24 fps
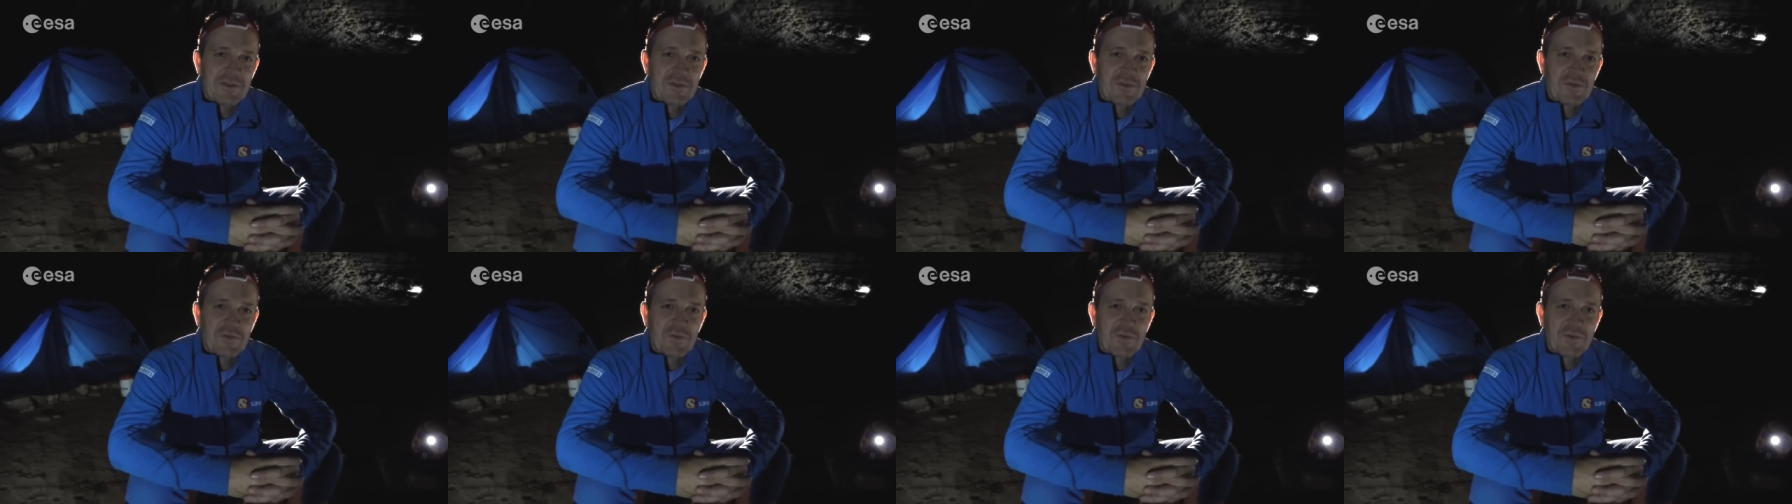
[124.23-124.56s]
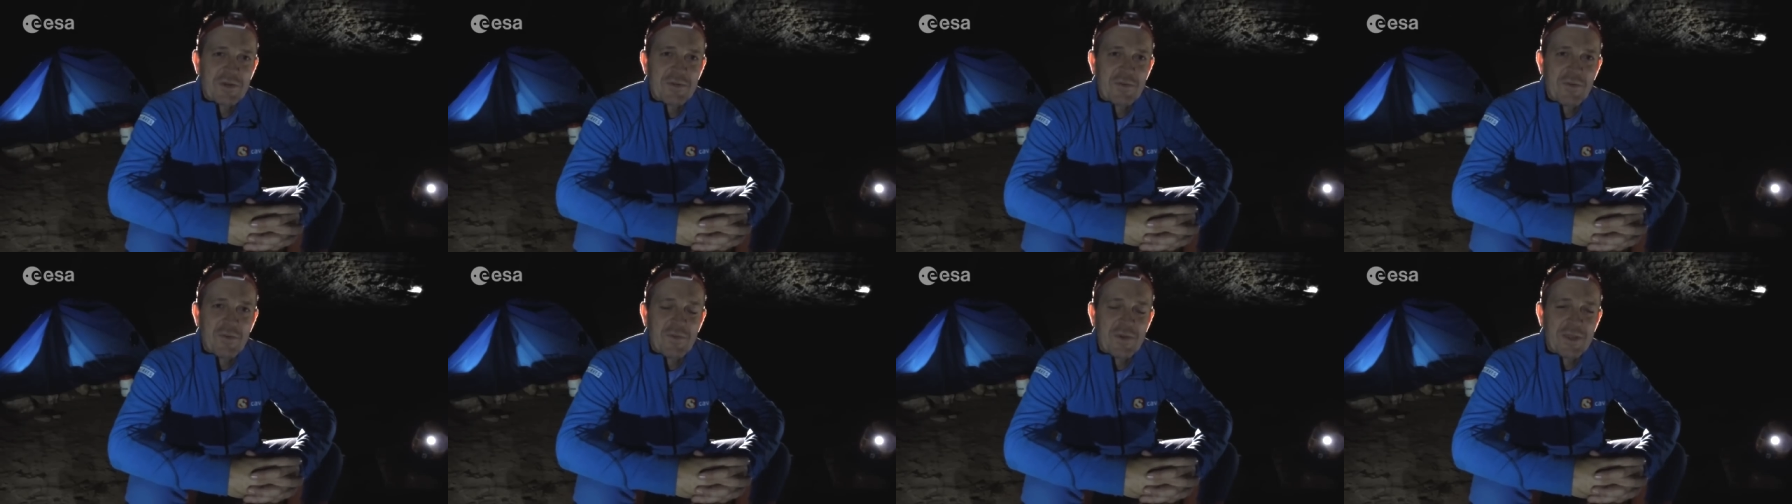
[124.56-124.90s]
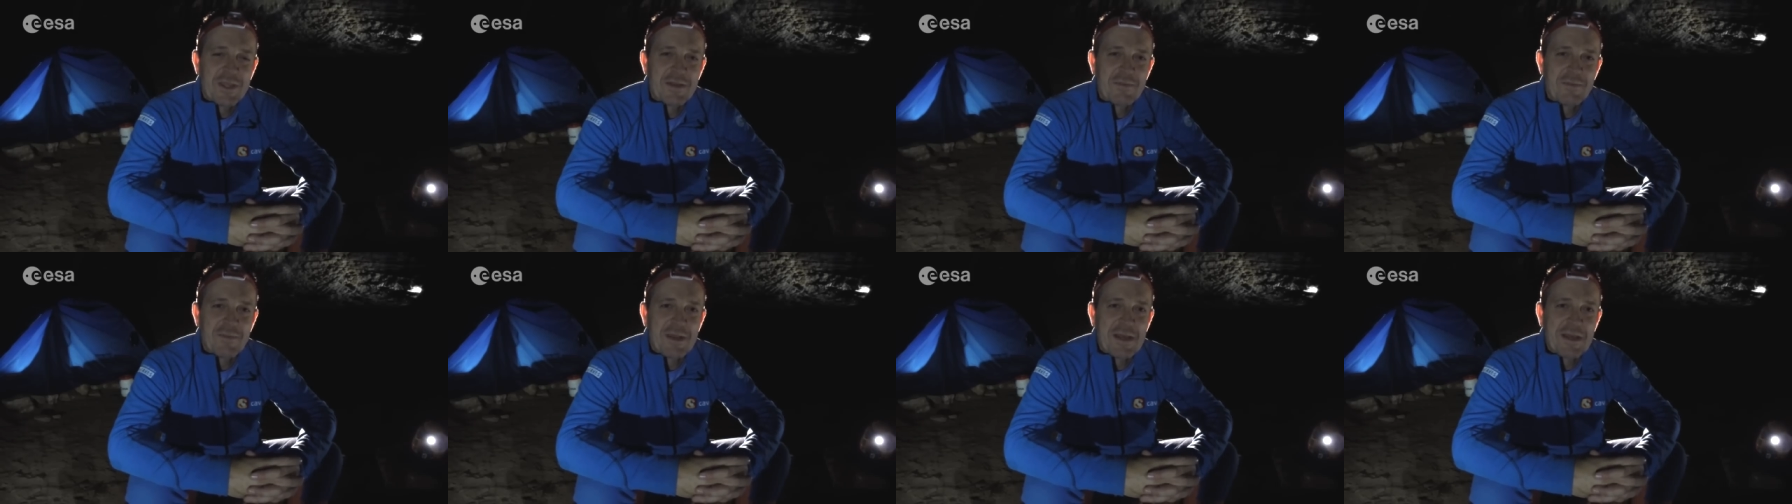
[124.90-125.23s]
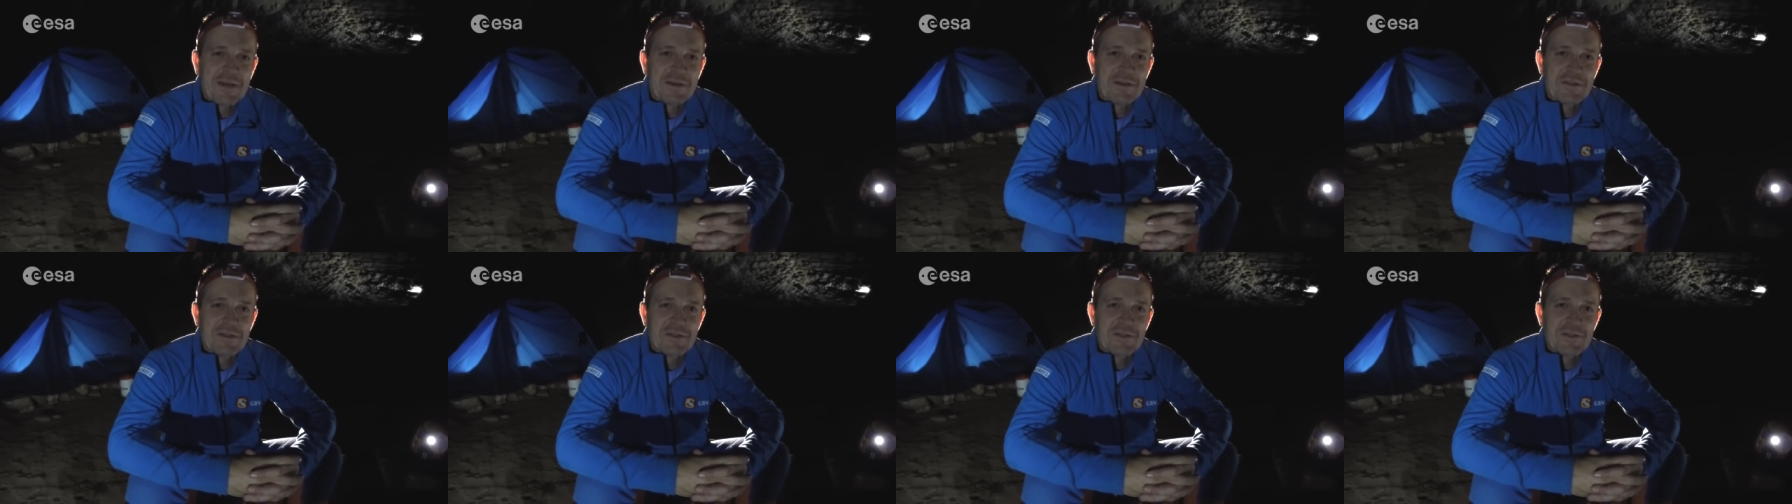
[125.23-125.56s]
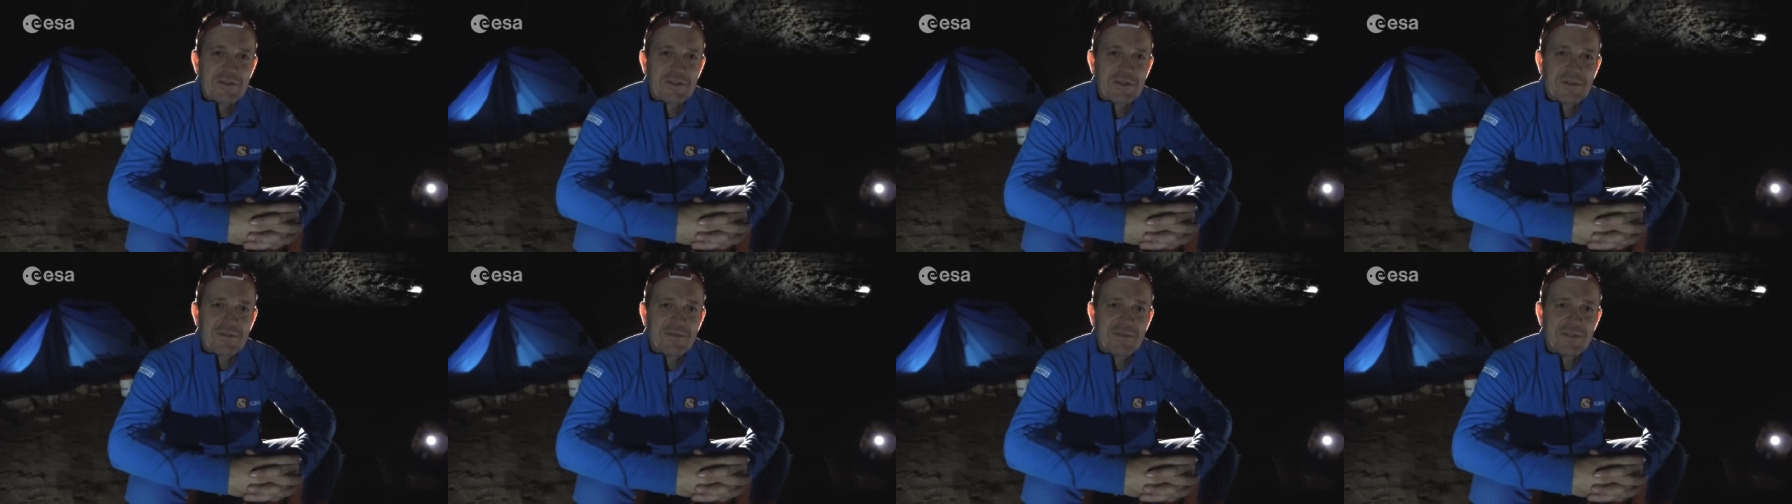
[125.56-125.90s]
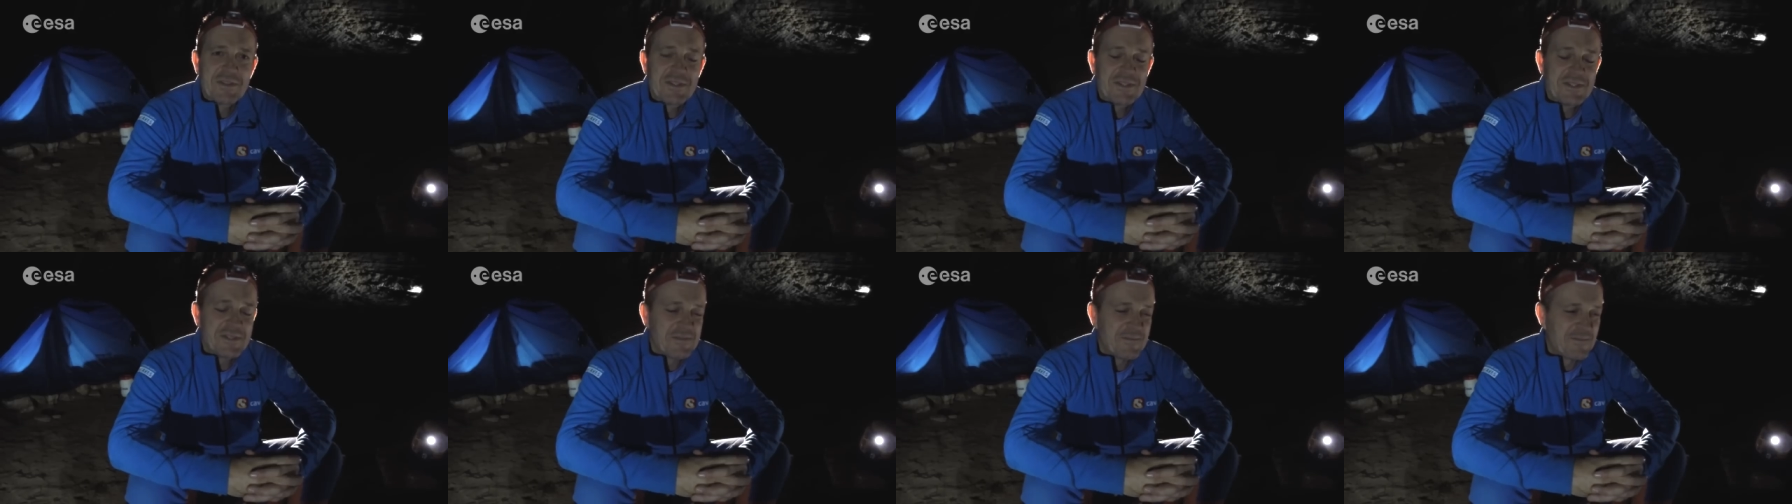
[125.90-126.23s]
story when we get back to the
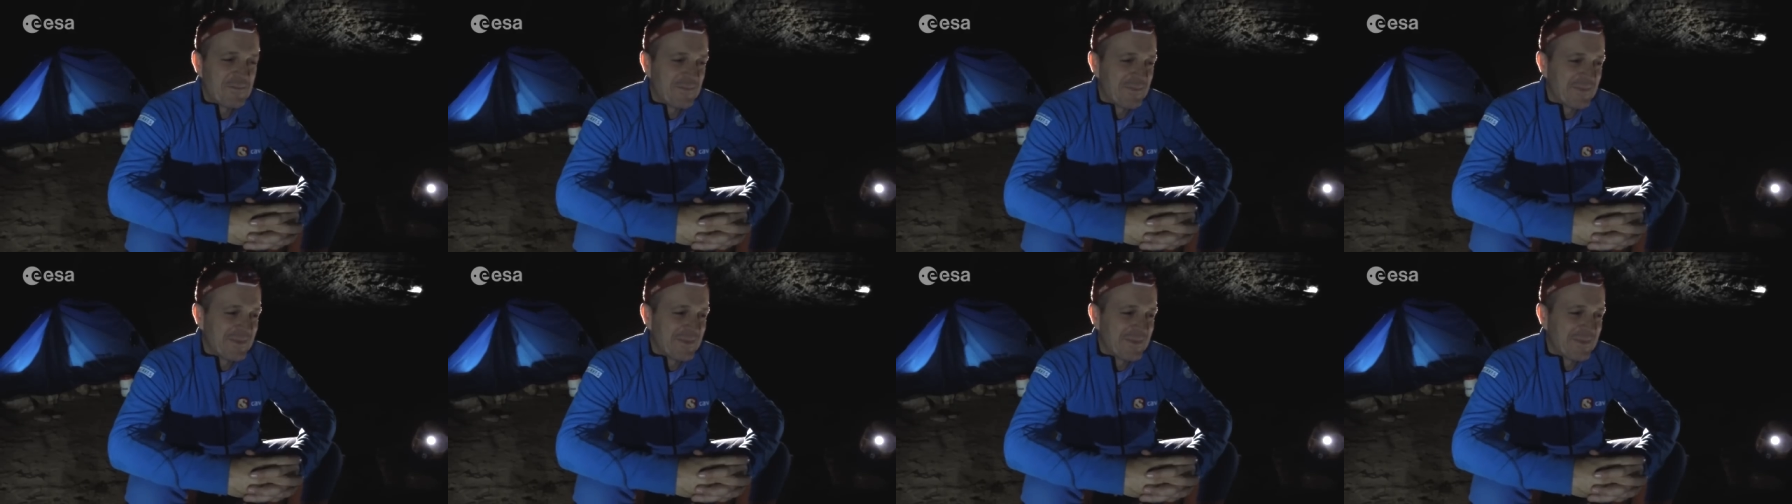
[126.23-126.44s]
surface